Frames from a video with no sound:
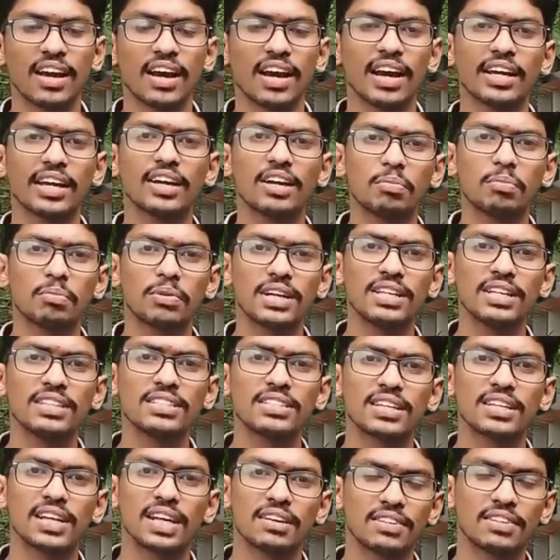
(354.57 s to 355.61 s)
I got placed
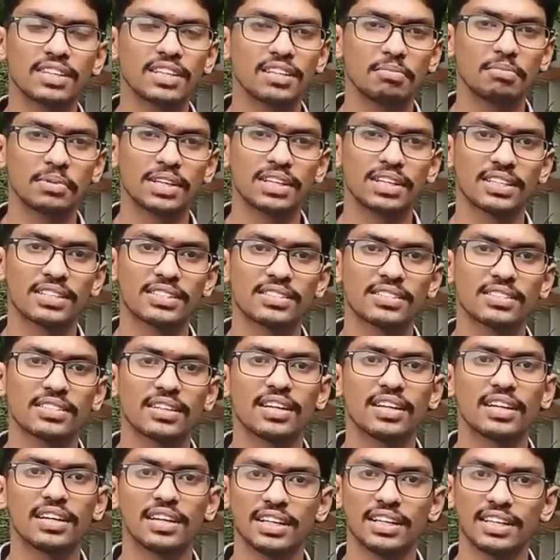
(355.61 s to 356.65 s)
in 11 companies,
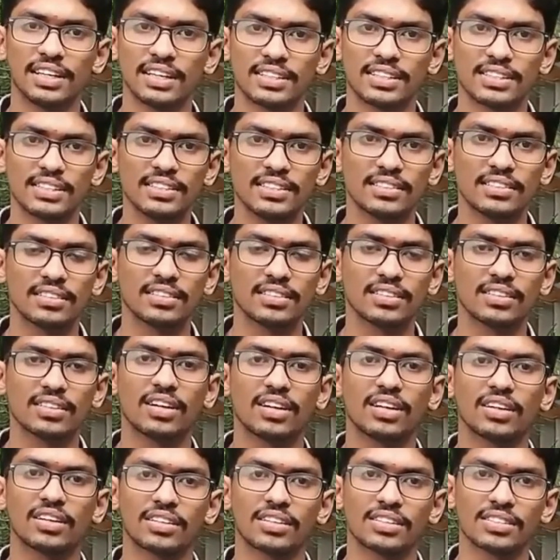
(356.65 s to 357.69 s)
DXE,
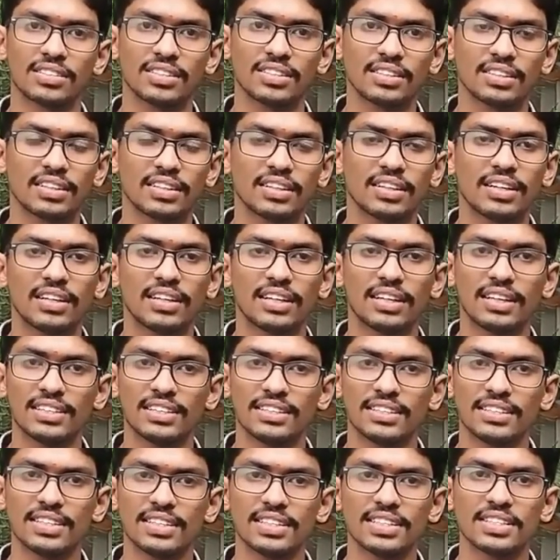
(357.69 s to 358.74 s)
Cognizant,
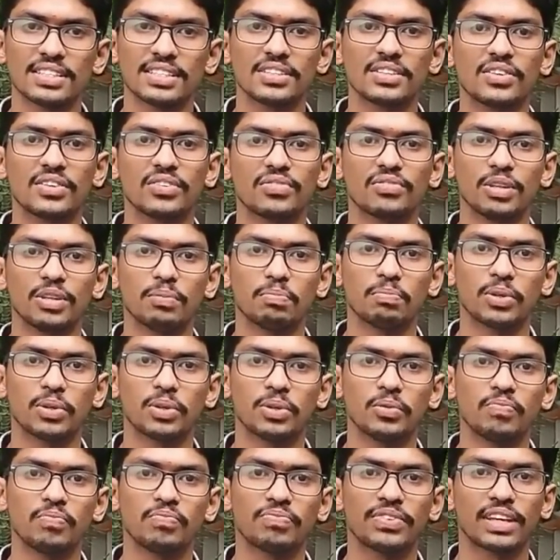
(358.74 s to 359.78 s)
TCS, Wipro,
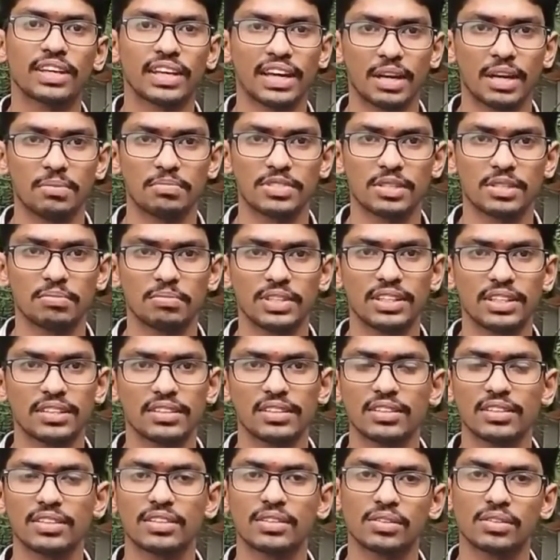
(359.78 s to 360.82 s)
Capgemini,
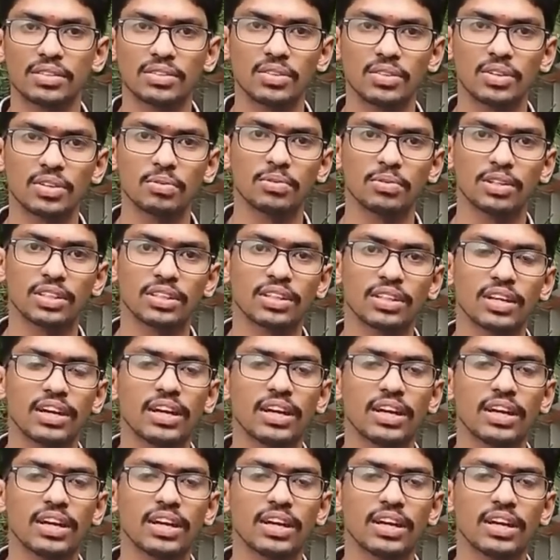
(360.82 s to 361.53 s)
Quest Global,